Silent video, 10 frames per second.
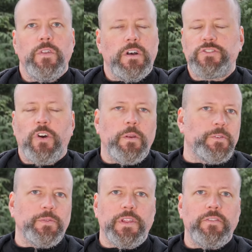
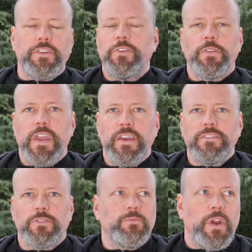astronomers would love to know the
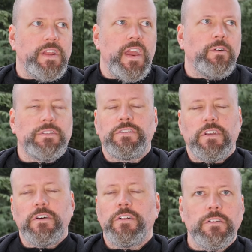answer. And right now, it's
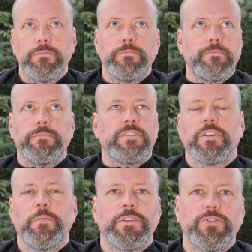still,
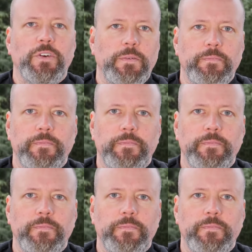still a mystery.